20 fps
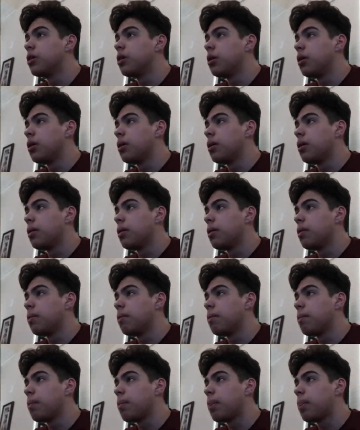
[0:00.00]

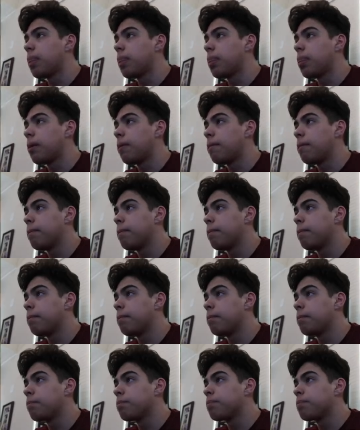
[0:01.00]

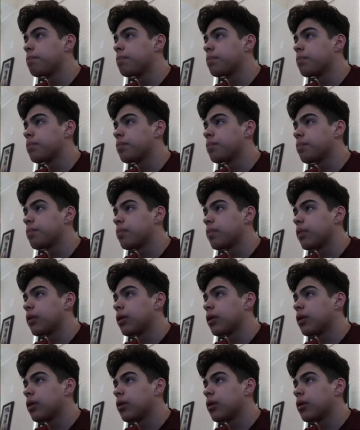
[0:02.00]

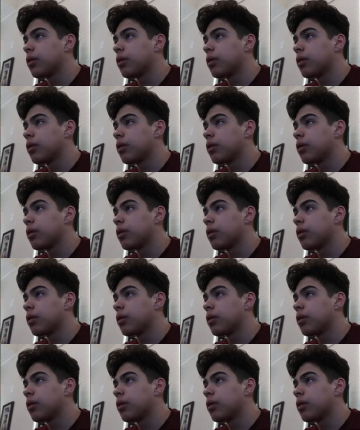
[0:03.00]
No one is speaking in this clip.